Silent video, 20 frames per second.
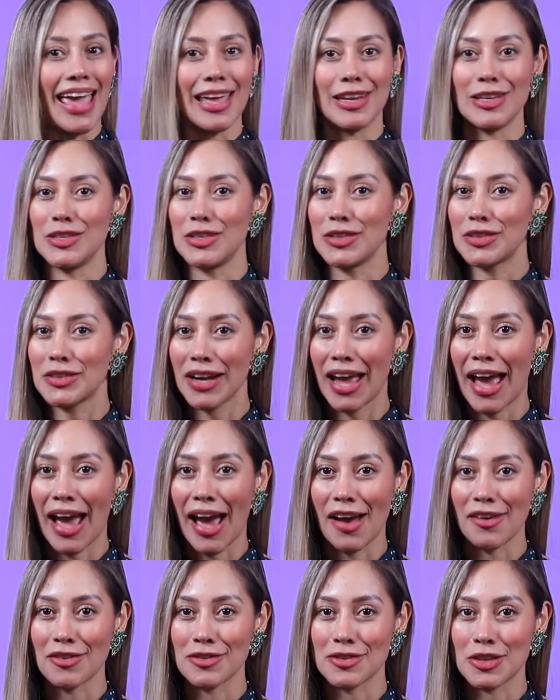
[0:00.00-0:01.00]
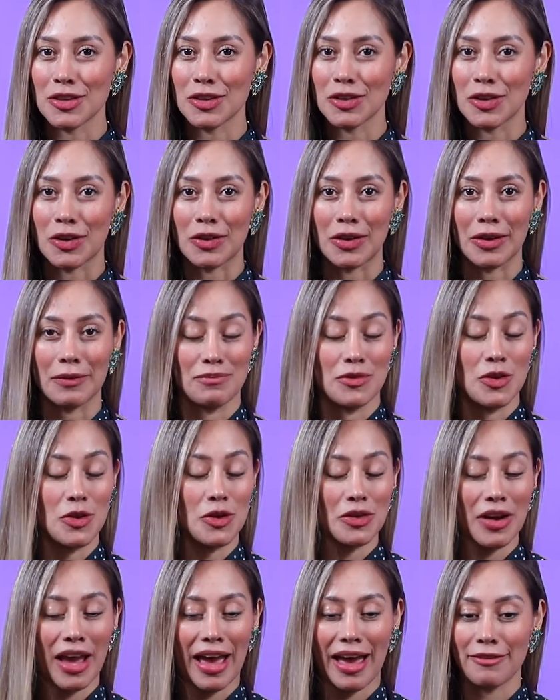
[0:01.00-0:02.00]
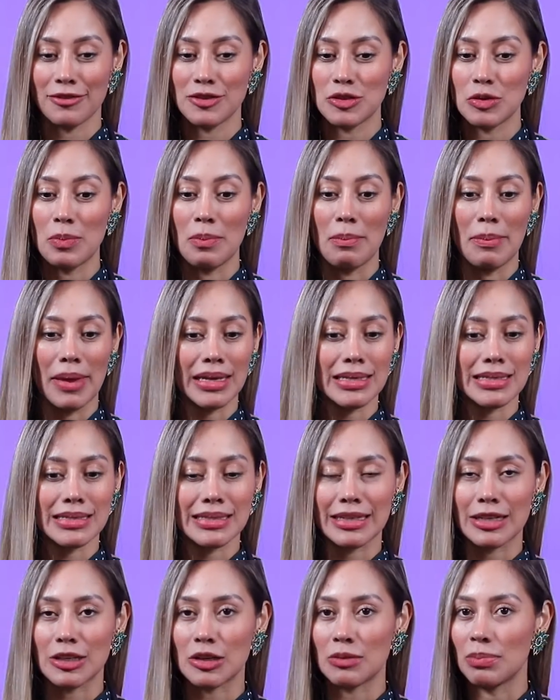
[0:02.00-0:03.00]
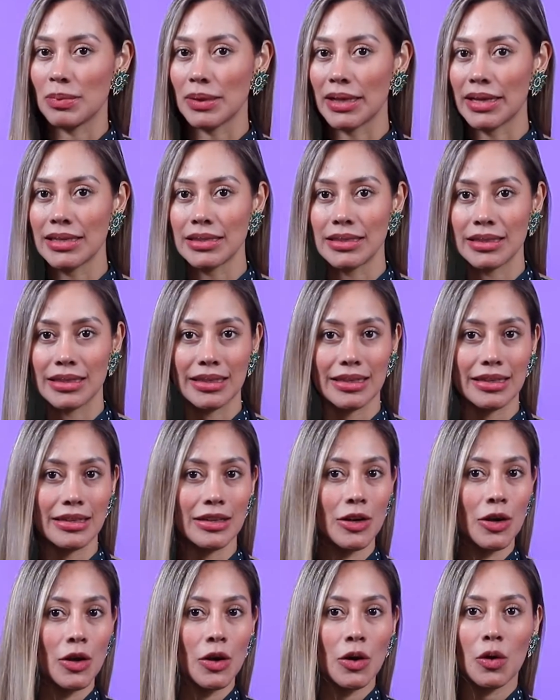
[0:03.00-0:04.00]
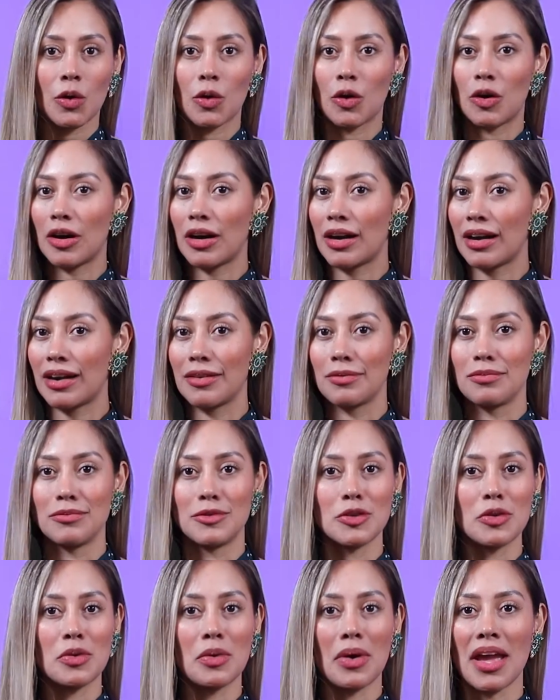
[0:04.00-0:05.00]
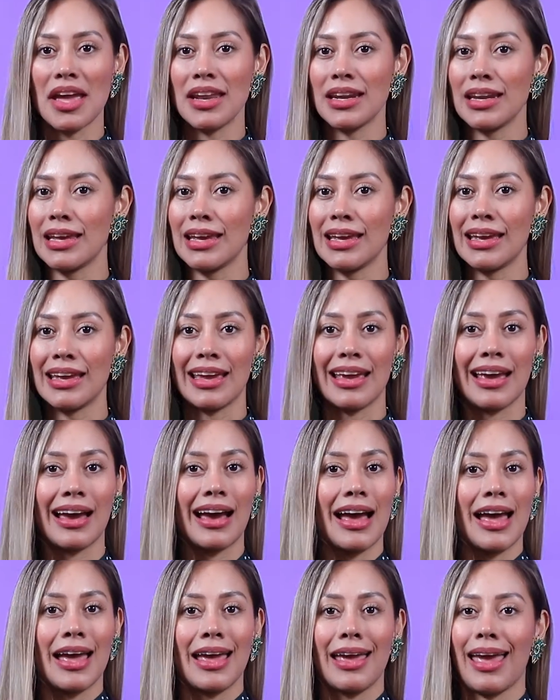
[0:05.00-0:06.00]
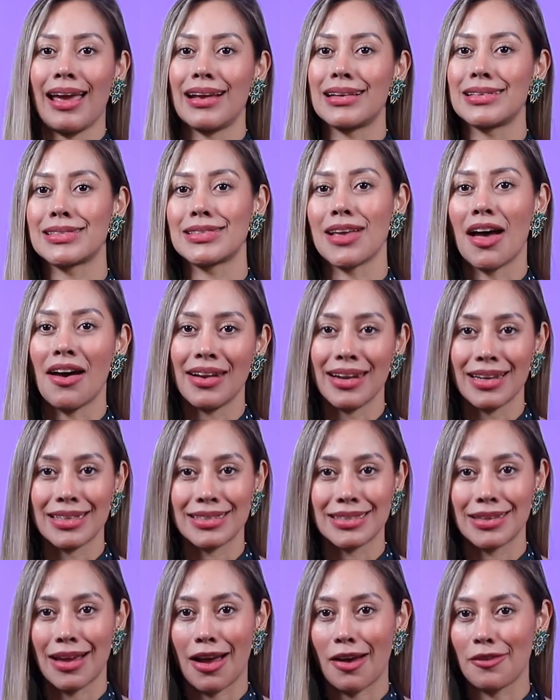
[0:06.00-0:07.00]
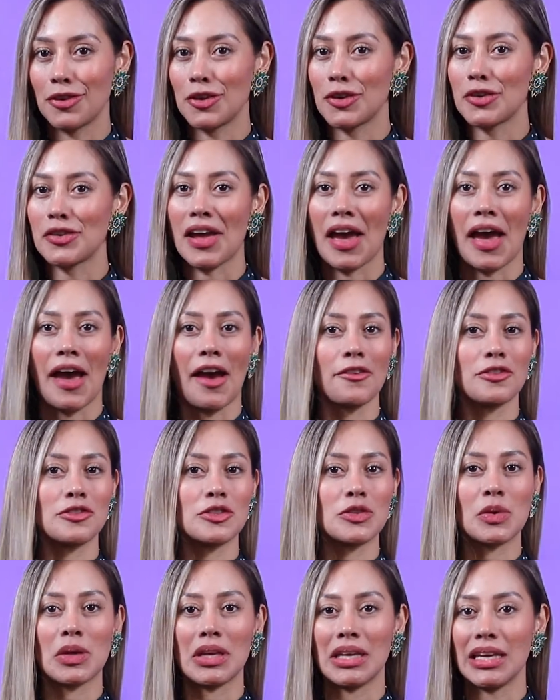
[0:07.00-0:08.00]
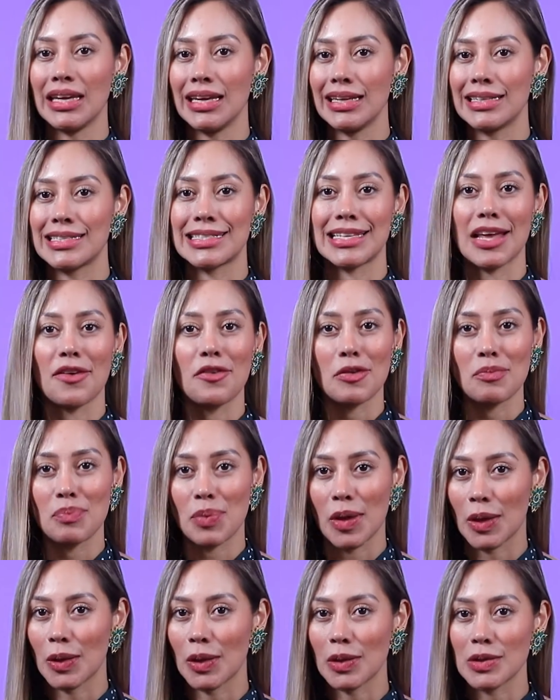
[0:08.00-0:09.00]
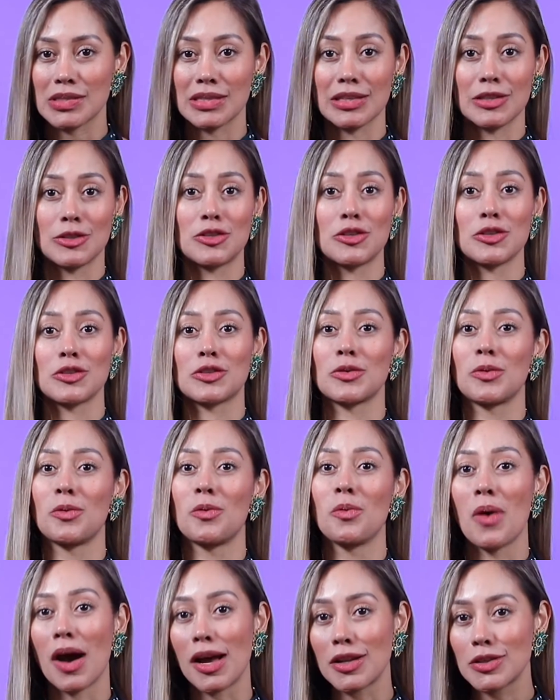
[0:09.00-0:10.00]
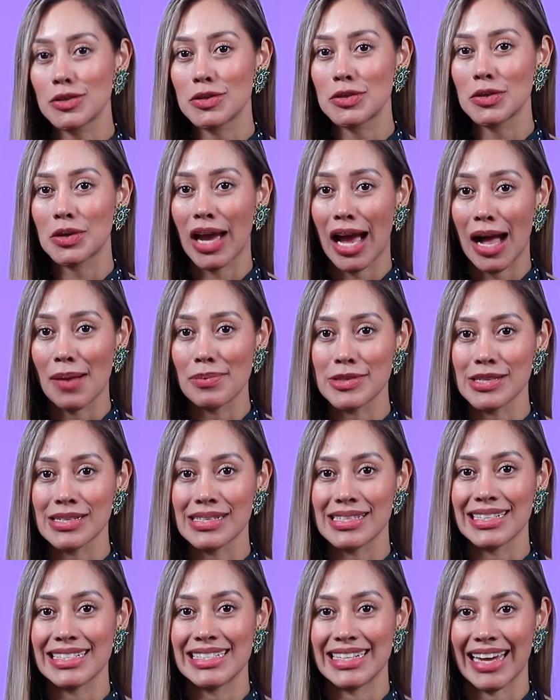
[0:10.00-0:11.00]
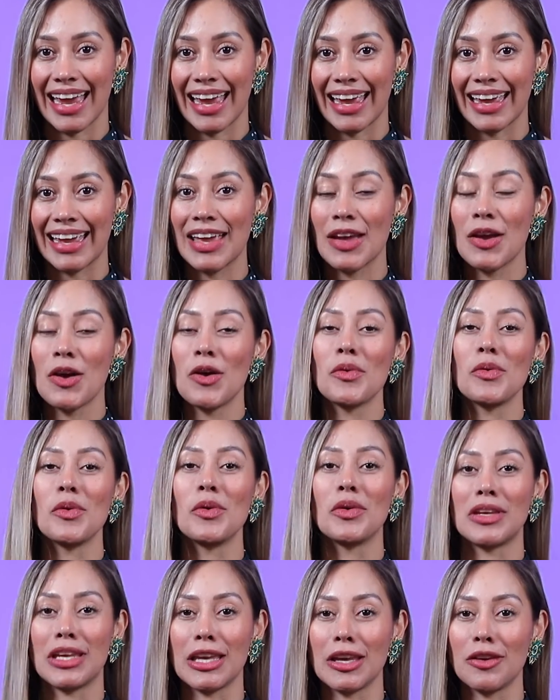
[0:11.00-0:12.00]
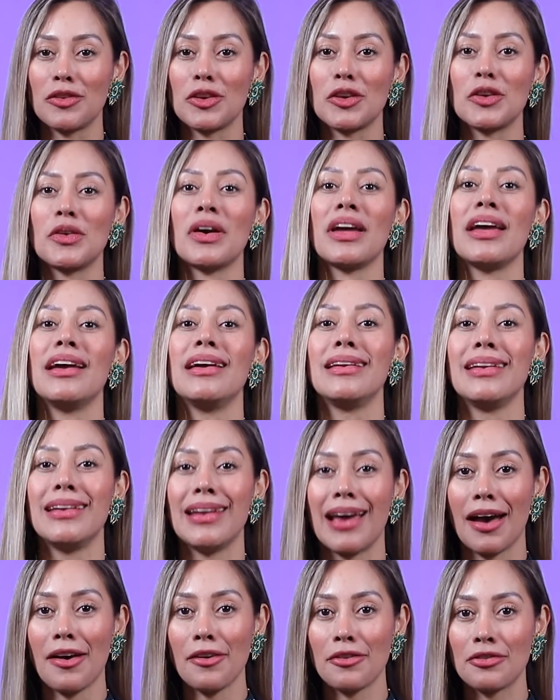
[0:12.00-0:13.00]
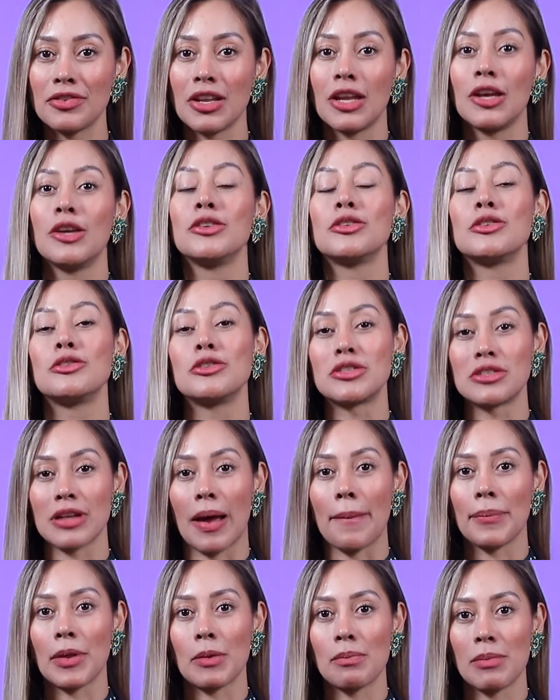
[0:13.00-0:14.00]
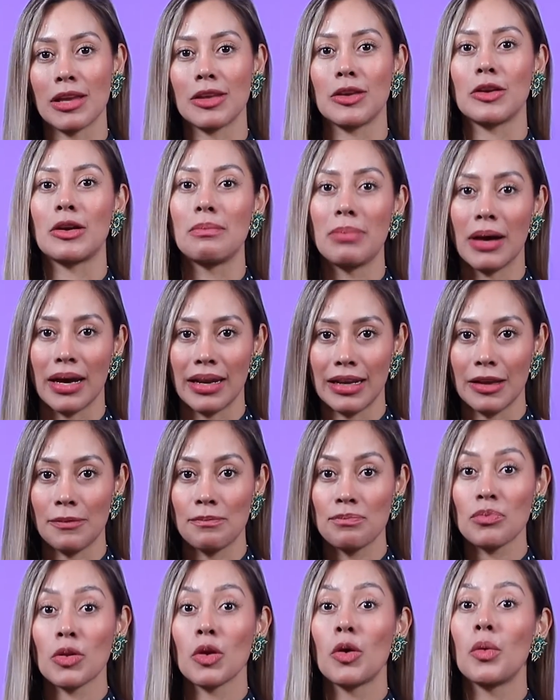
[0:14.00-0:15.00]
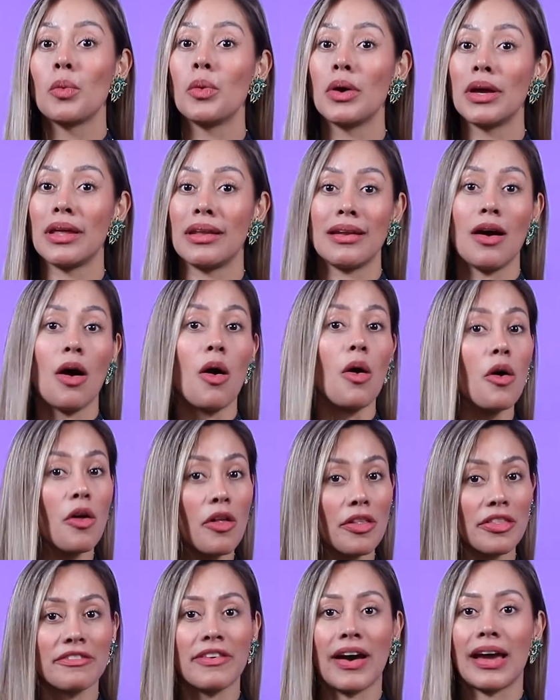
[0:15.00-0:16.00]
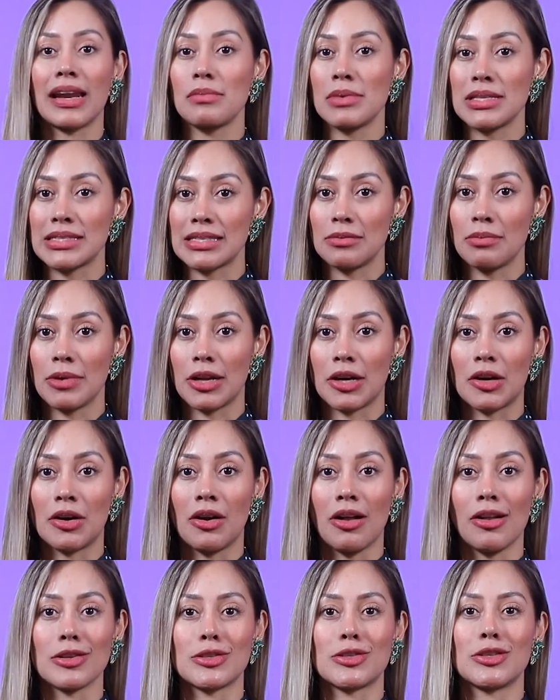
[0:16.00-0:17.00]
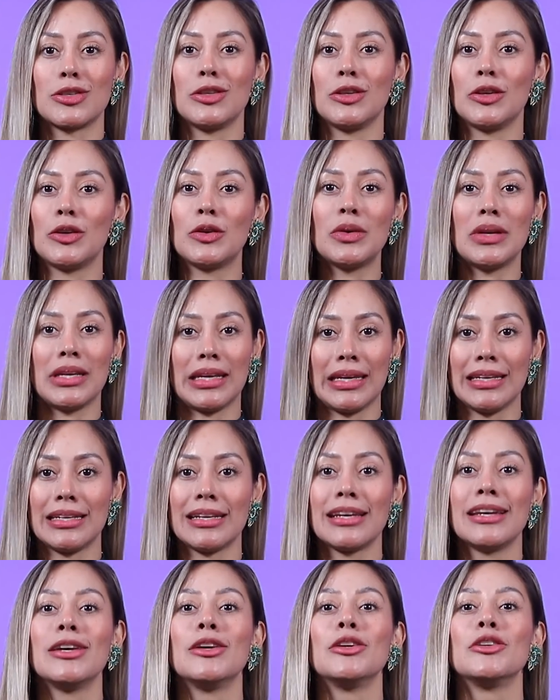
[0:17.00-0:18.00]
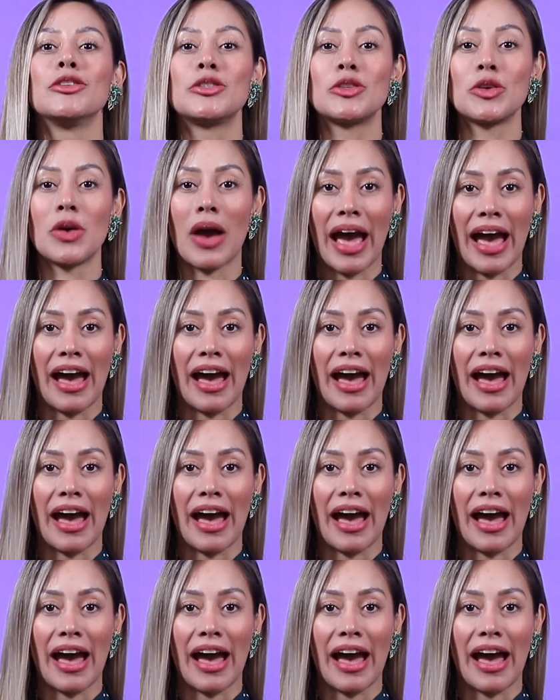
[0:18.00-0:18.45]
And you don't have to mix it or blend it or do any exotic stuff. You don't have to eat 7 pills. It's just 1 to 2 capsules a day will give you enough to supplement your body with all the vitamins and minerals you need to